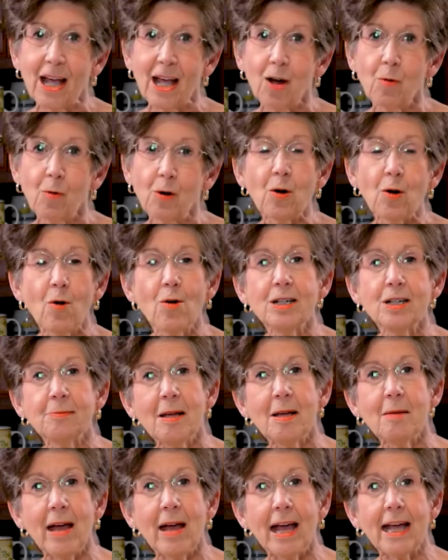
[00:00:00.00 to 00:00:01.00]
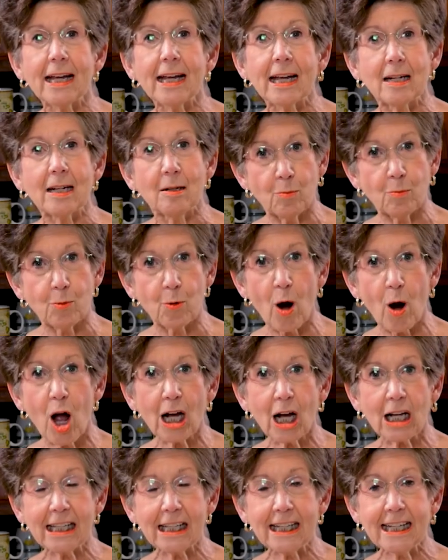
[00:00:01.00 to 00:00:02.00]
We're going to be making
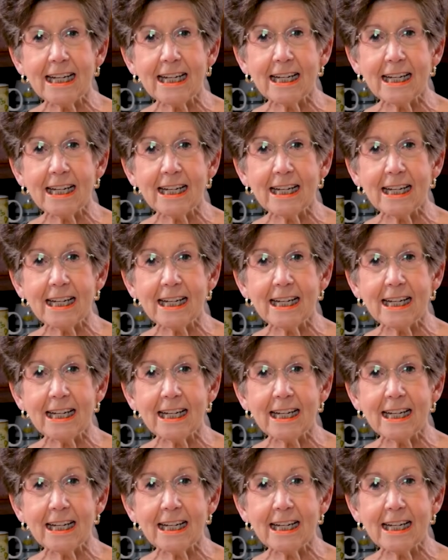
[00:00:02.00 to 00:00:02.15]
broccoli